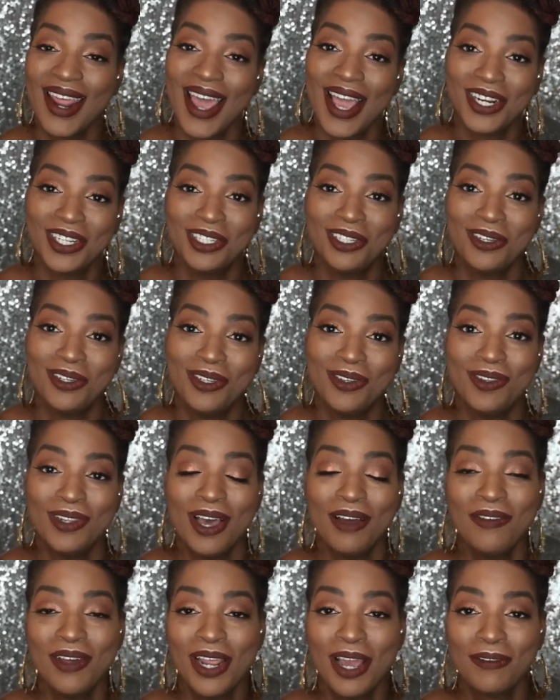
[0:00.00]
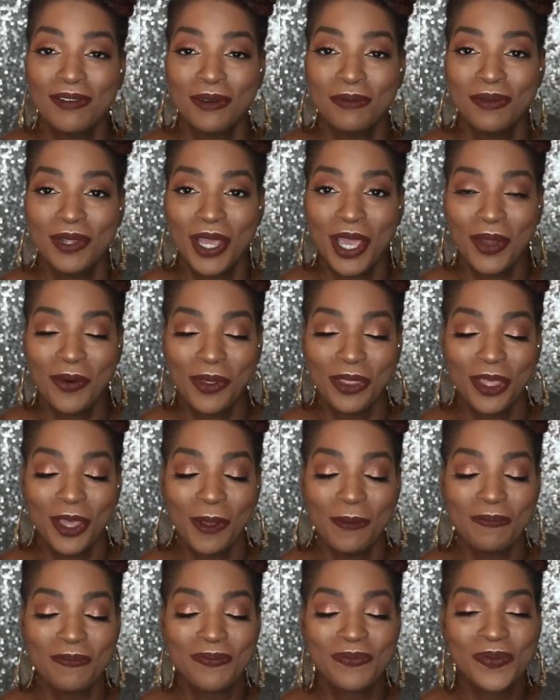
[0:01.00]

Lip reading: I actually do love it after playing with it.